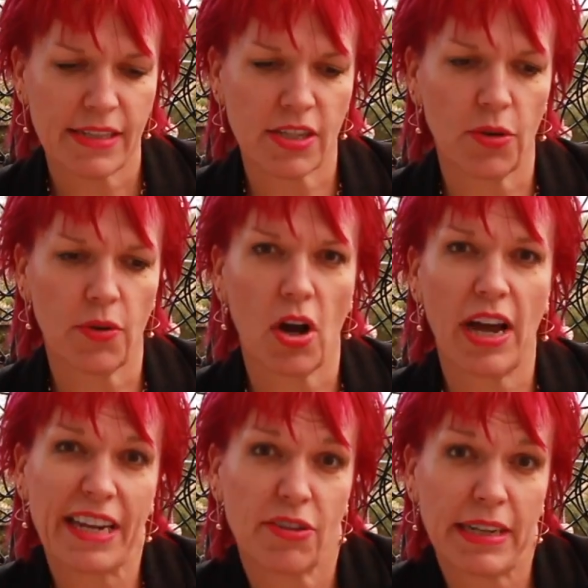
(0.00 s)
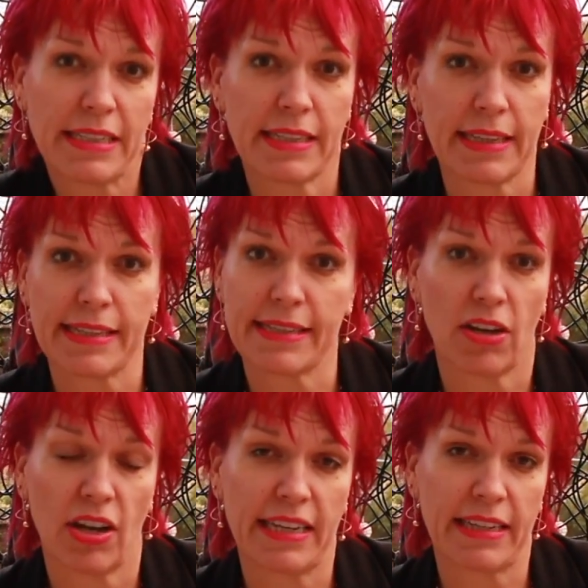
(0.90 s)
So I agreed to this,
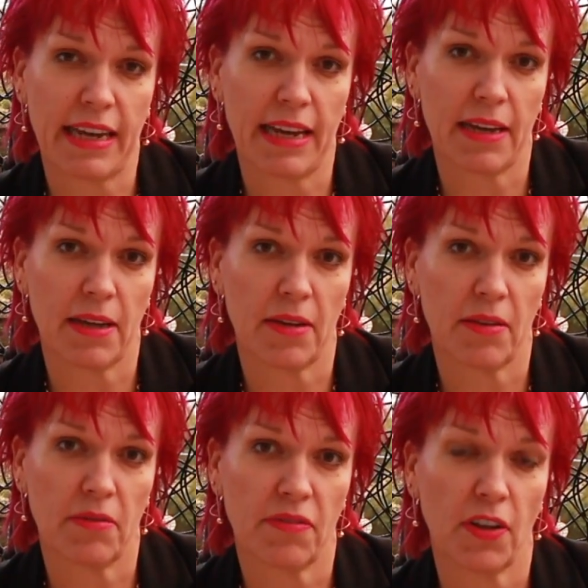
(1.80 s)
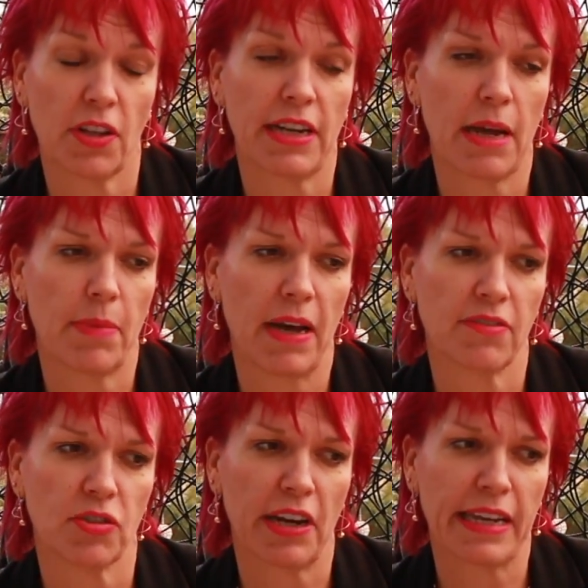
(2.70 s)
and I followed up
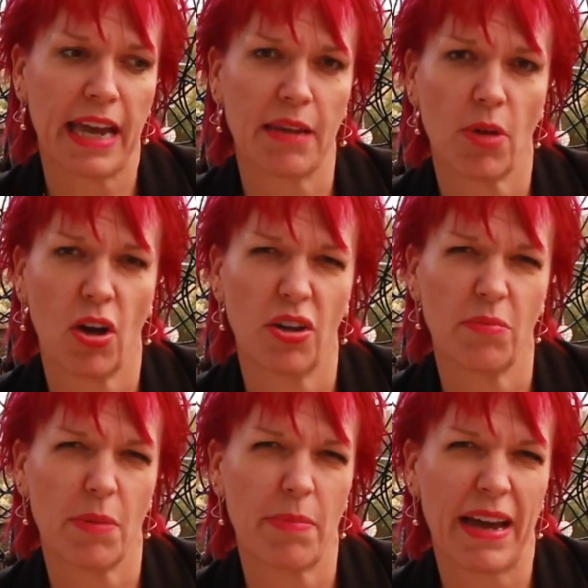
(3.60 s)
after I came home.